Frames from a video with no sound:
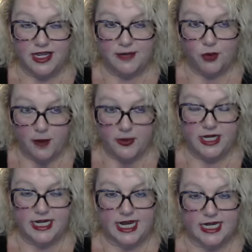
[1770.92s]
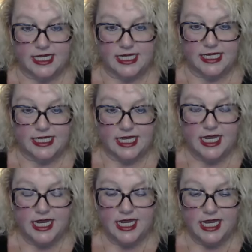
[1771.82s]
property taxes
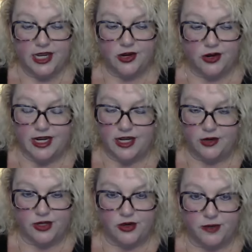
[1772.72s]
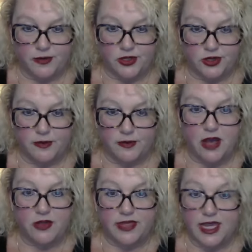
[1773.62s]
here can only go up a certain amount,